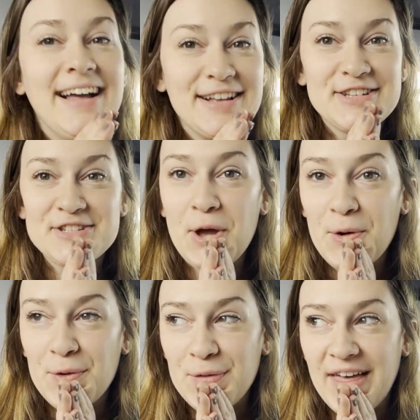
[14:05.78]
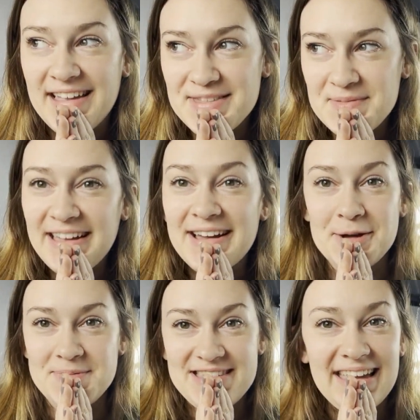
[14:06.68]
So that's my
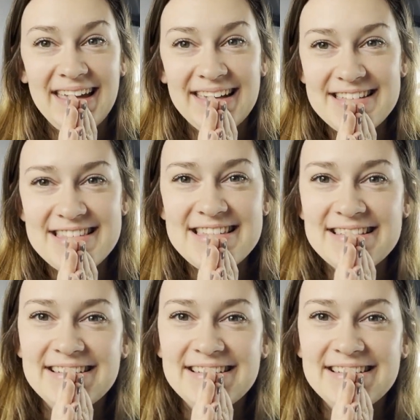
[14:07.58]
update.